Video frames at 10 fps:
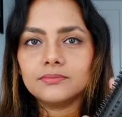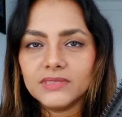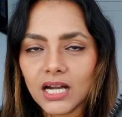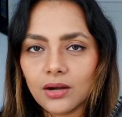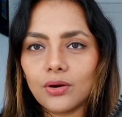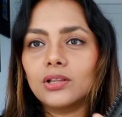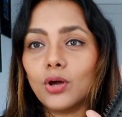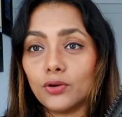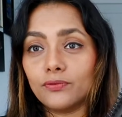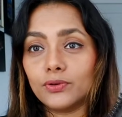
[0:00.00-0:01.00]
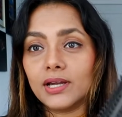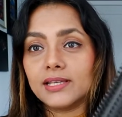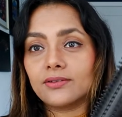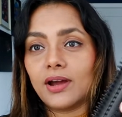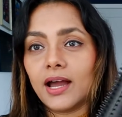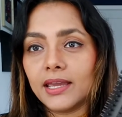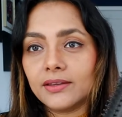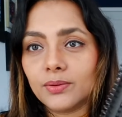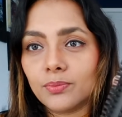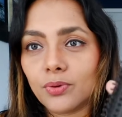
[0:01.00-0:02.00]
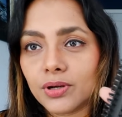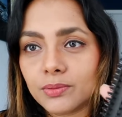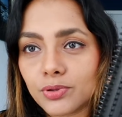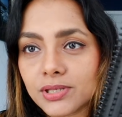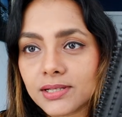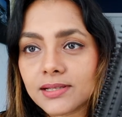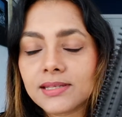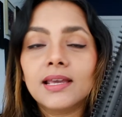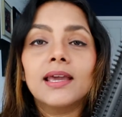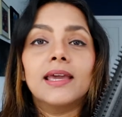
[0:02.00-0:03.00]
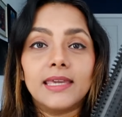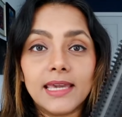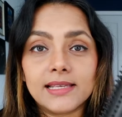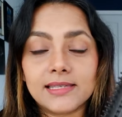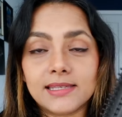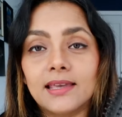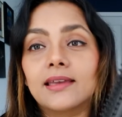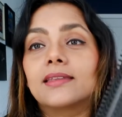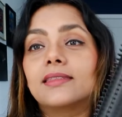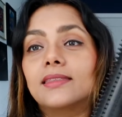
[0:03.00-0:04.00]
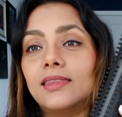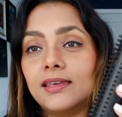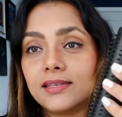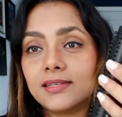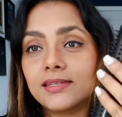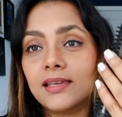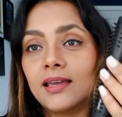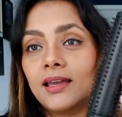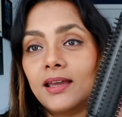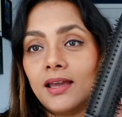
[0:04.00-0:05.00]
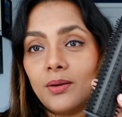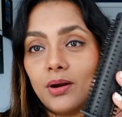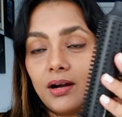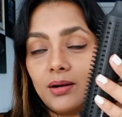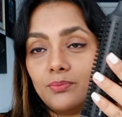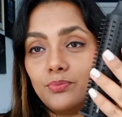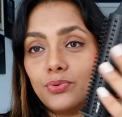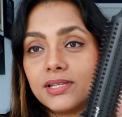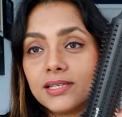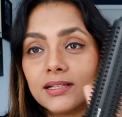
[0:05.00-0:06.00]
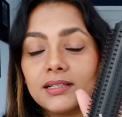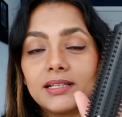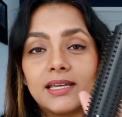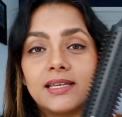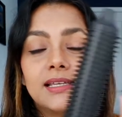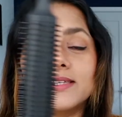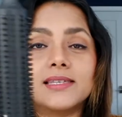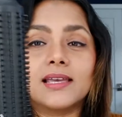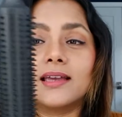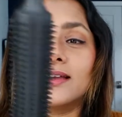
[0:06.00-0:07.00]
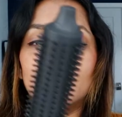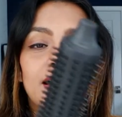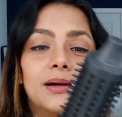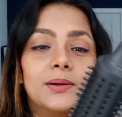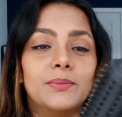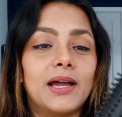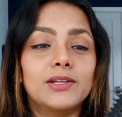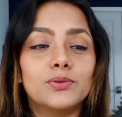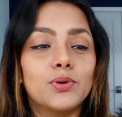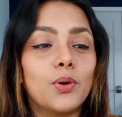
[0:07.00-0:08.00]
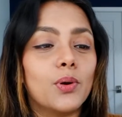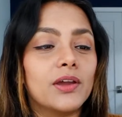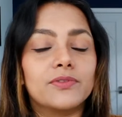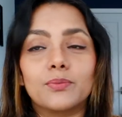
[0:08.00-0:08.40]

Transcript: Now, a lot of you guys are eyeing the broken bristles. Yes, this bristle is, I don't know if the